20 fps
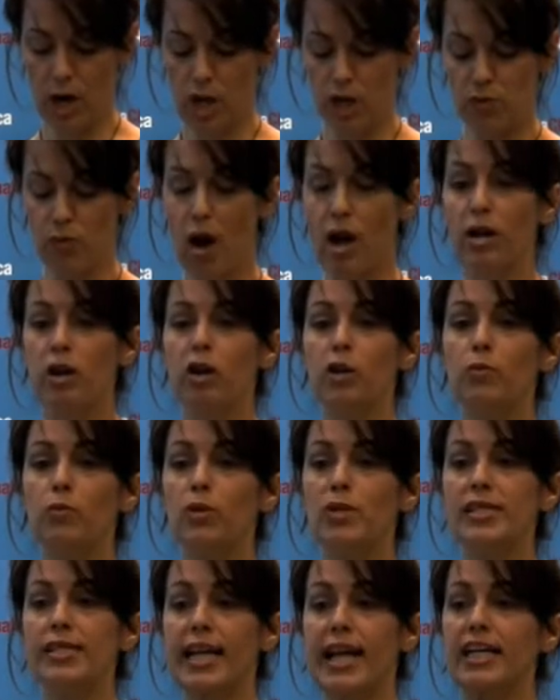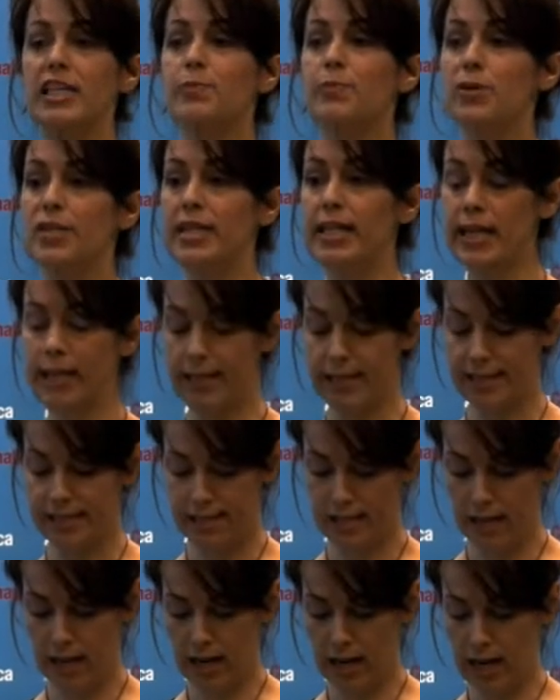Drawing on WUSC's
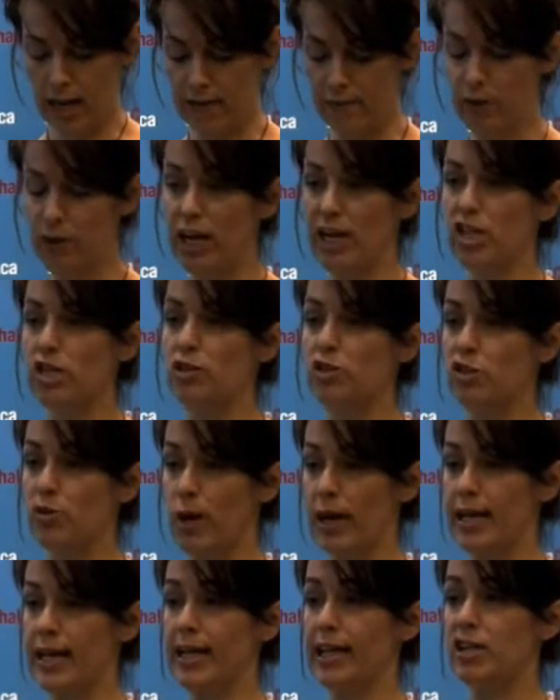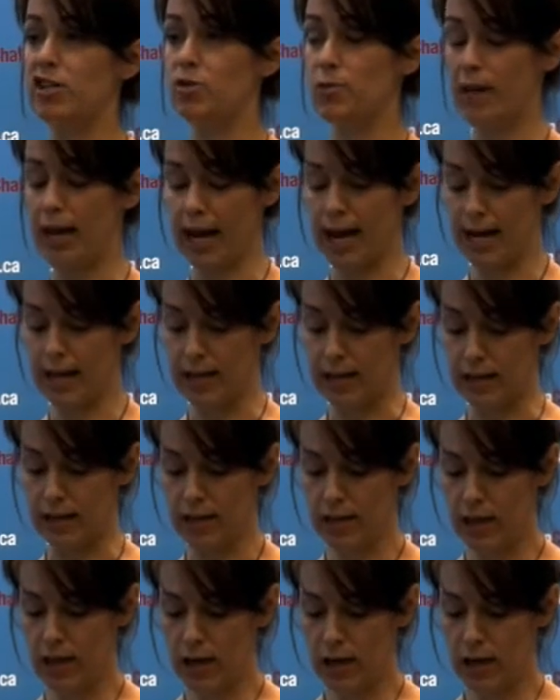expertise in vocational training in Sri Lanka,